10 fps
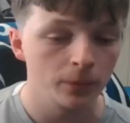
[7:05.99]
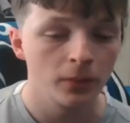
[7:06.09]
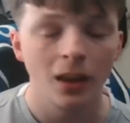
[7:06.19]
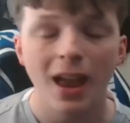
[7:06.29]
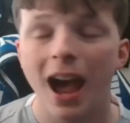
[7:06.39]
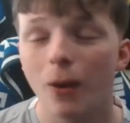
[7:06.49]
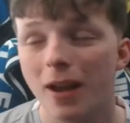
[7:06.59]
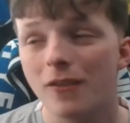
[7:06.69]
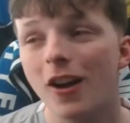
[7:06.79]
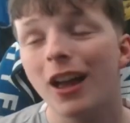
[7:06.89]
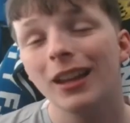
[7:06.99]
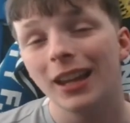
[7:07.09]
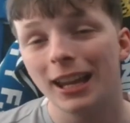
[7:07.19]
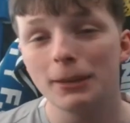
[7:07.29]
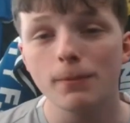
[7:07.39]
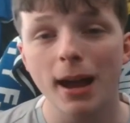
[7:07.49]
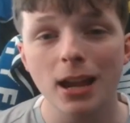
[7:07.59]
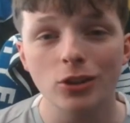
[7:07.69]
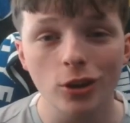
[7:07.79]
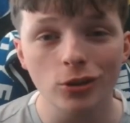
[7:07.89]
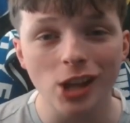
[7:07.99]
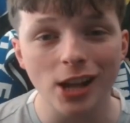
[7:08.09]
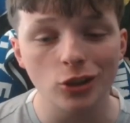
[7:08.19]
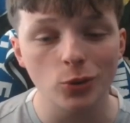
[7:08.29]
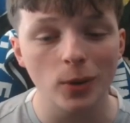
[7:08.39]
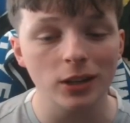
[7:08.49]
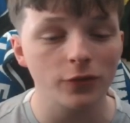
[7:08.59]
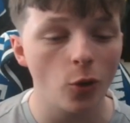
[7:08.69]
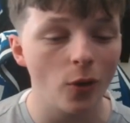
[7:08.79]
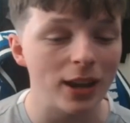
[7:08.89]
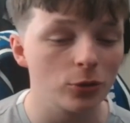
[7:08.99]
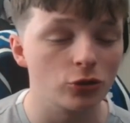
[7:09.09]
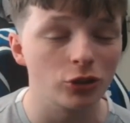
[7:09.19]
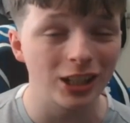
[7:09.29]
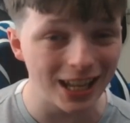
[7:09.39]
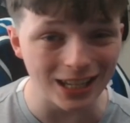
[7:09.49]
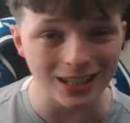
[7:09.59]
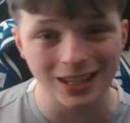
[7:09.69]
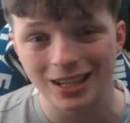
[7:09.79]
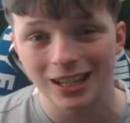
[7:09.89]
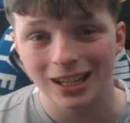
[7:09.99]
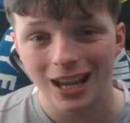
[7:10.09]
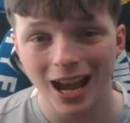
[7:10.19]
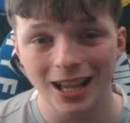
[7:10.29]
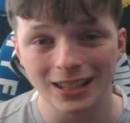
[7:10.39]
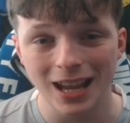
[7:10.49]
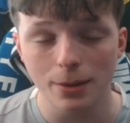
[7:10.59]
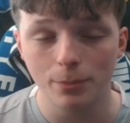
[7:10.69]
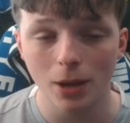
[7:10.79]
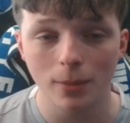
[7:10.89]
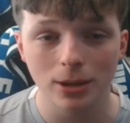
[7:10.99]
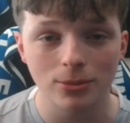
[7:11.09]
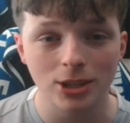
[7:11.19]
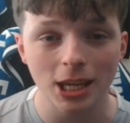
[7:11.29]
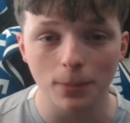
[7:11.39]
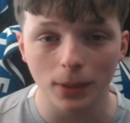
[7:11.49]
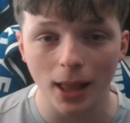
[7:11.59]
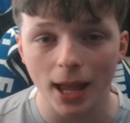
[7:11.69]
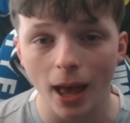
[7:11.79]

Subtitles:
However, in May 2024, he was released as a Birmingham City player.